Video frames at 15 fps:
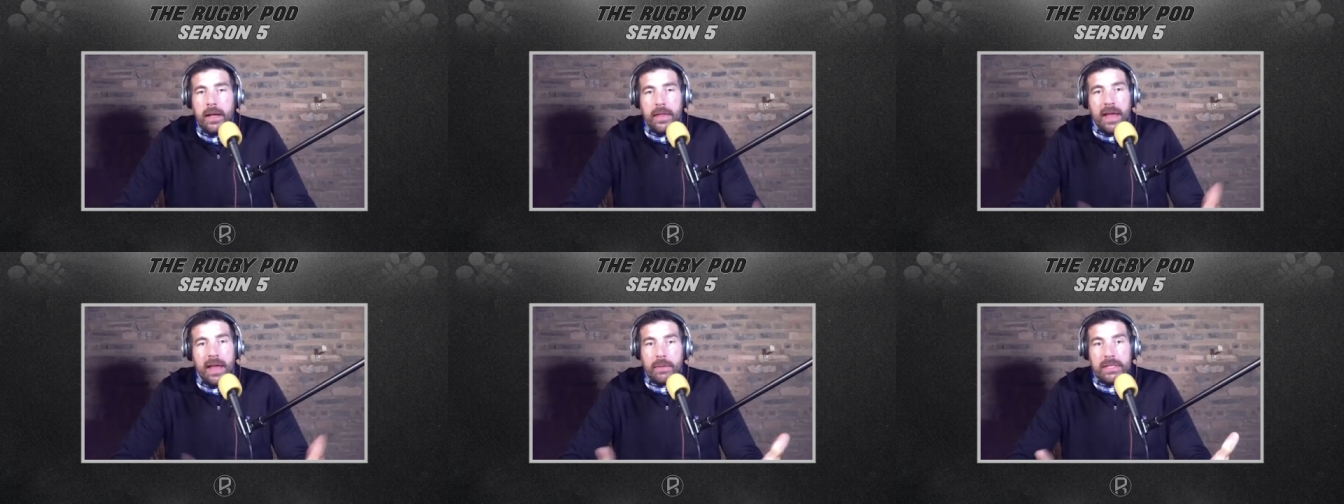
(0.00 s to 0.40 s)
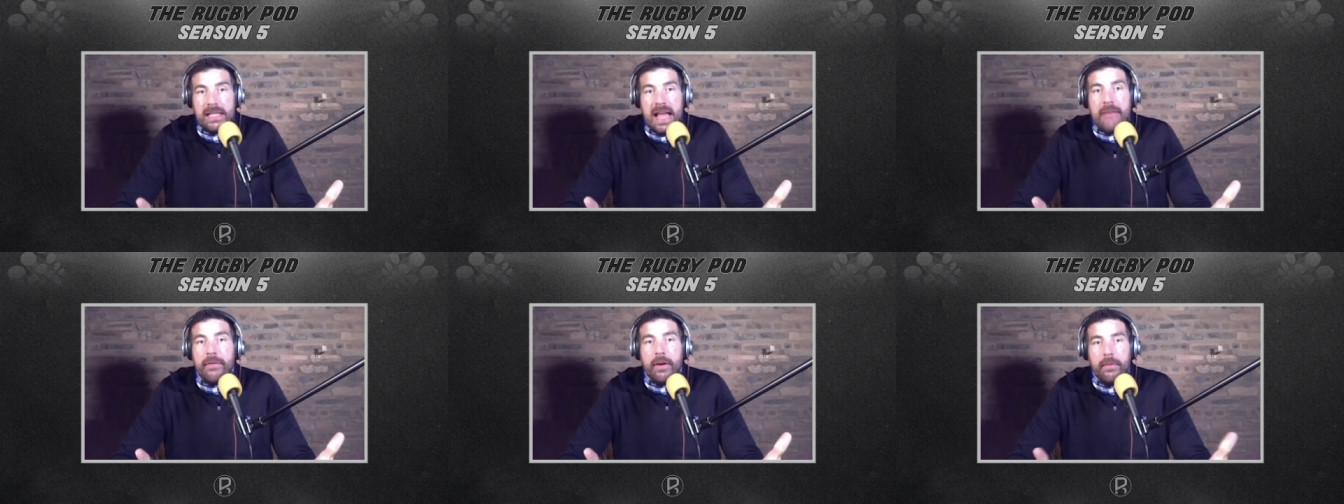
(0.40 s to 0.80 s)
That was
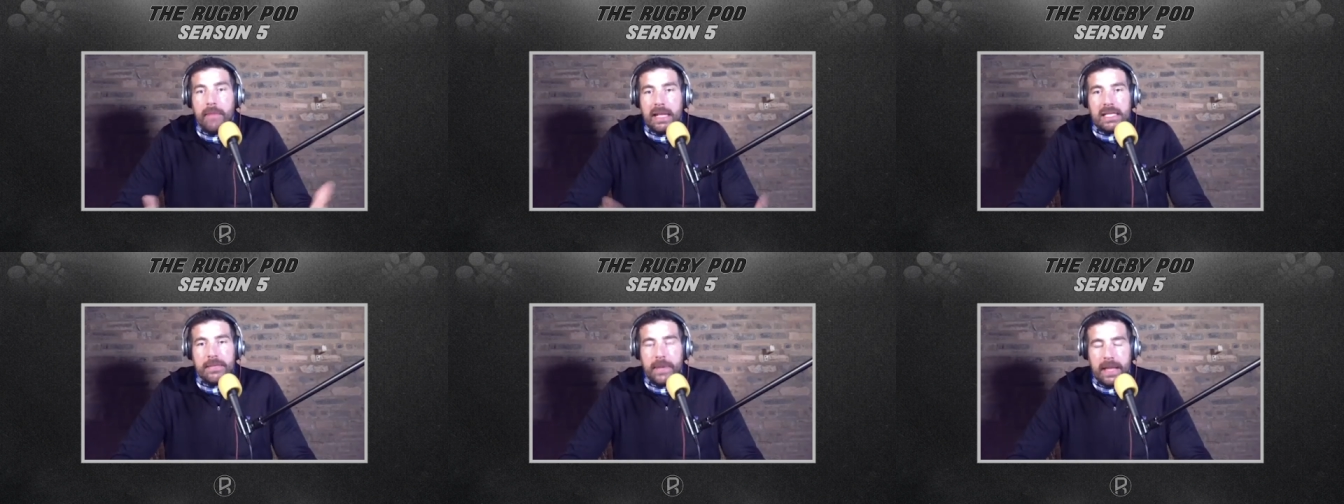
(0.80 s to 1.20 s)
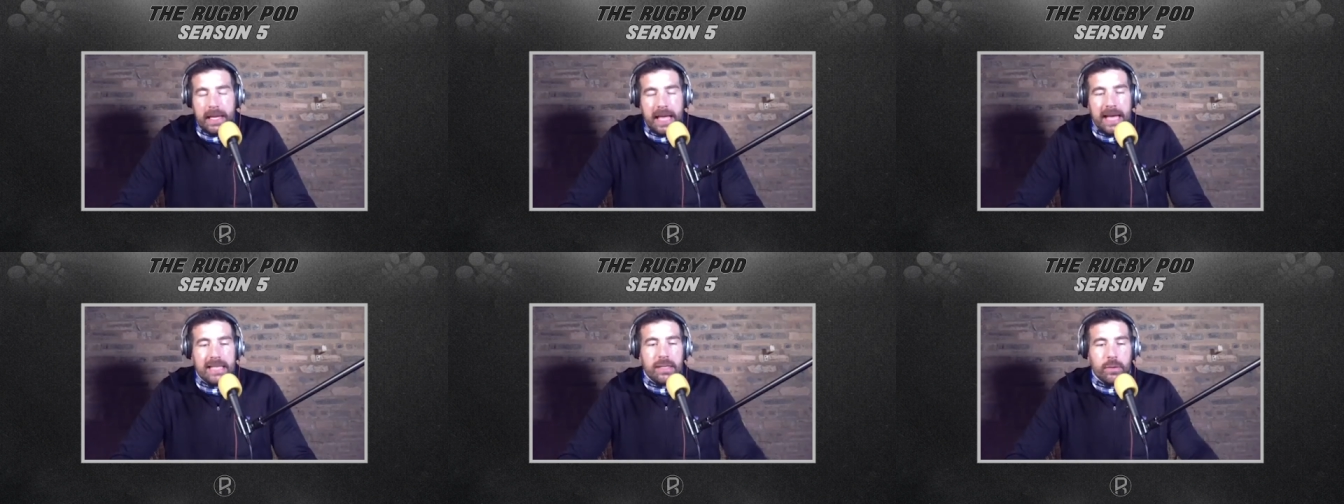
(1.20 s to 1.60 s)
never meant to be the
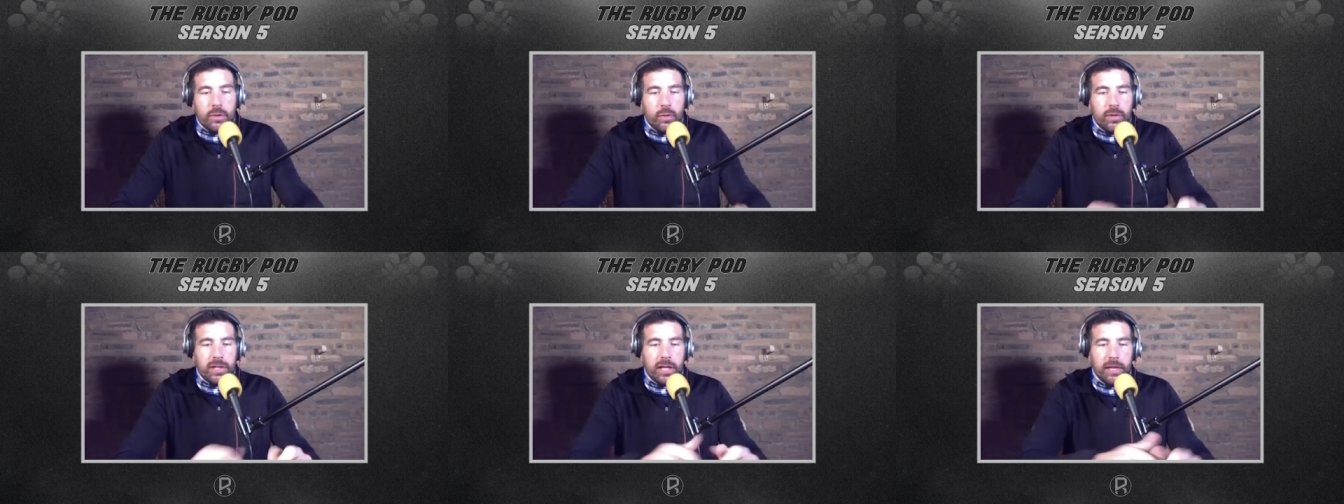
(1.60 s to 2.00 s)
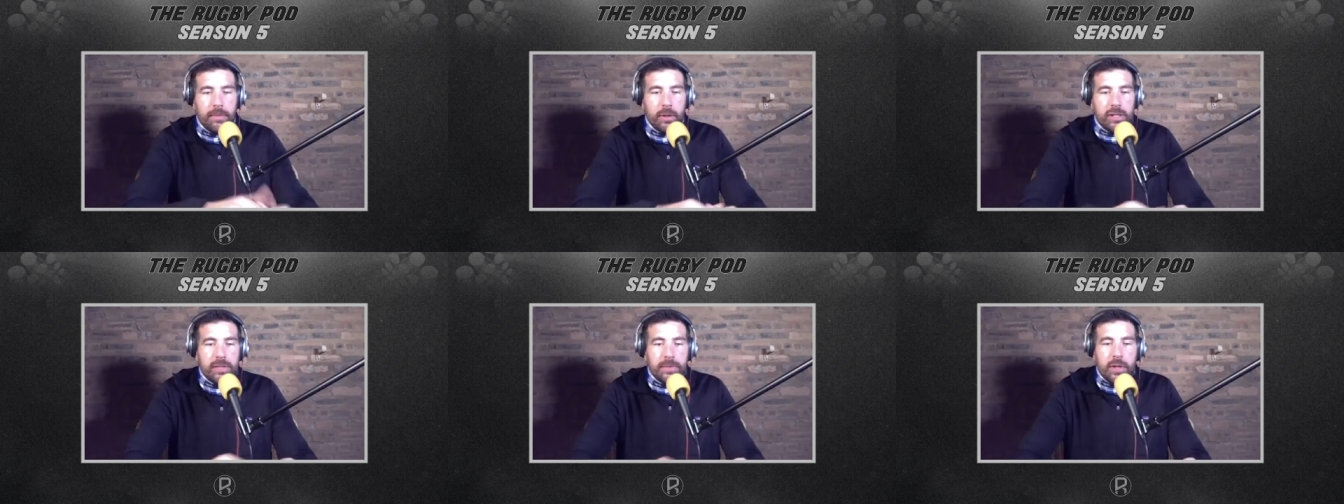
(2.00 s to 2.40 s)
case. I was always going to
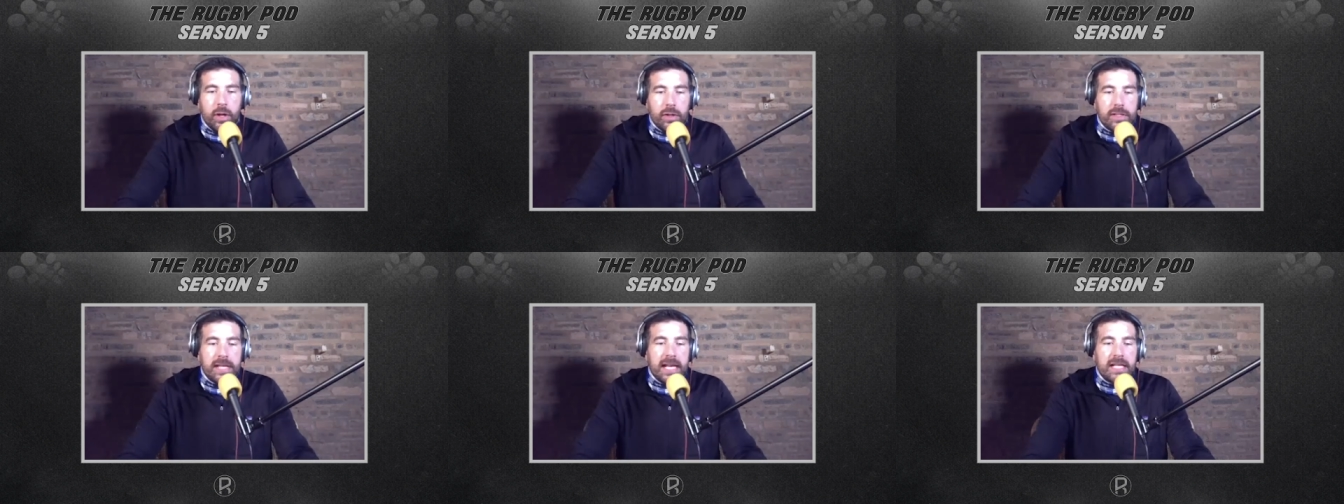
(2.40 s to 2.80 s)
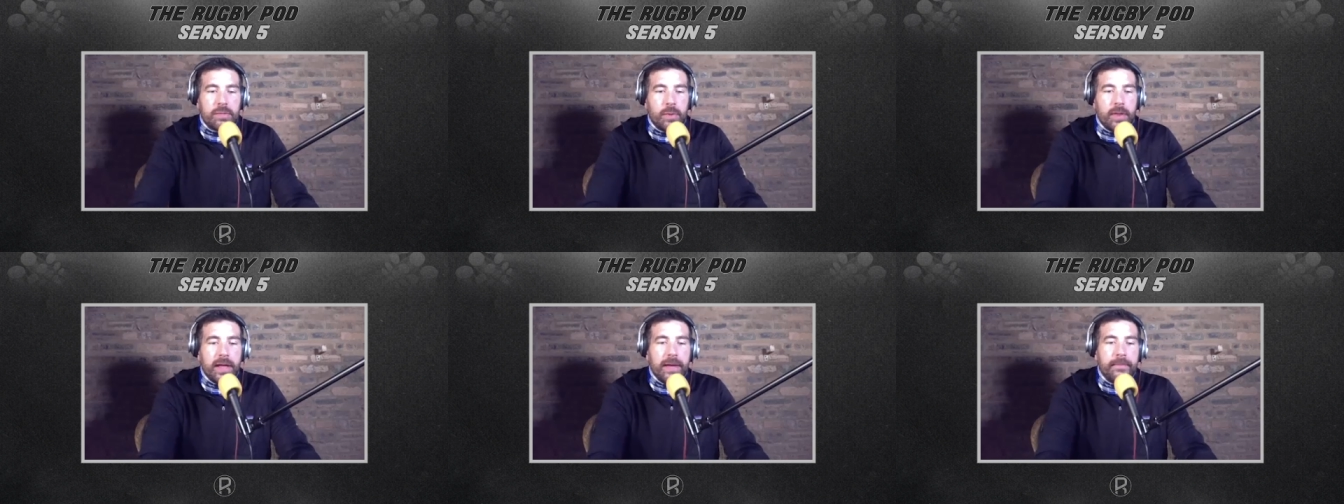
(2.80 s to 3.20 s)
put some context
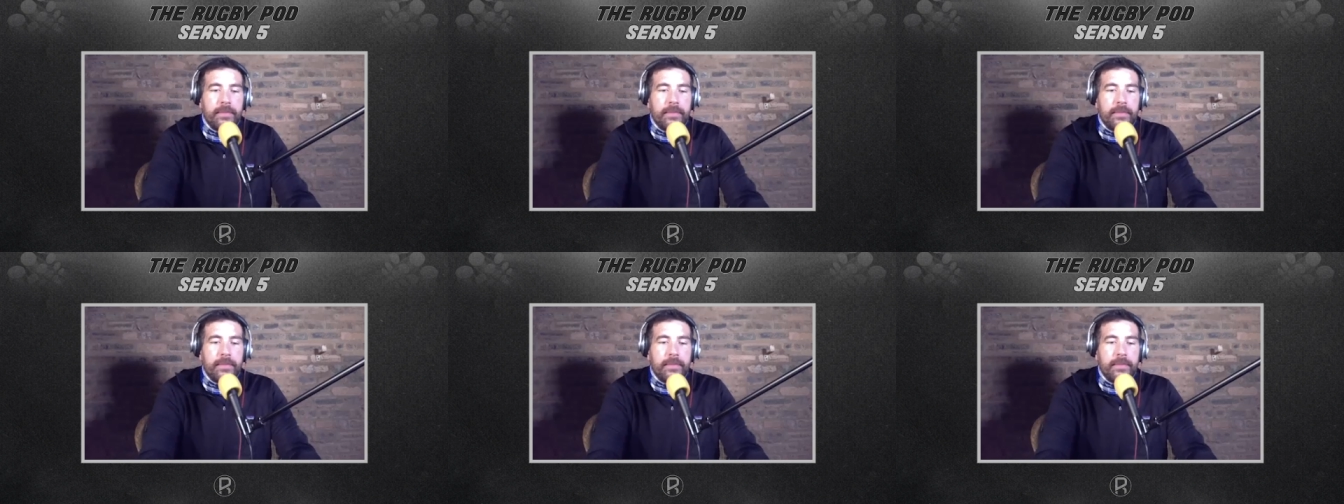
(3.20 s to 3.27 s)
with it.